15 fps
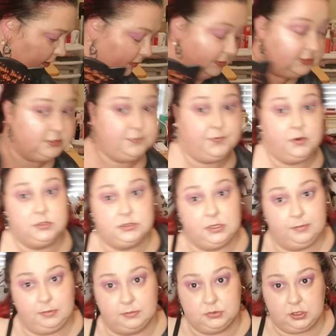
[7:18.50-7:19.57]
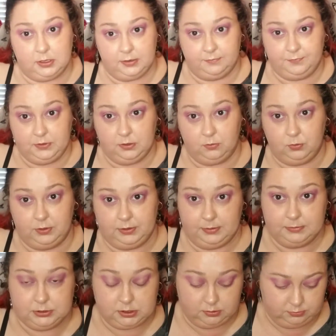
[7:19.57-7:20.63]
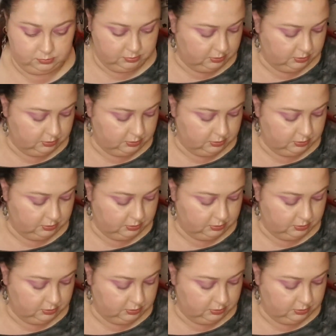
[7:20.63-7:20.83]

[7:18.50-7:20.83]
This is the first time I'm trying to film with him, so.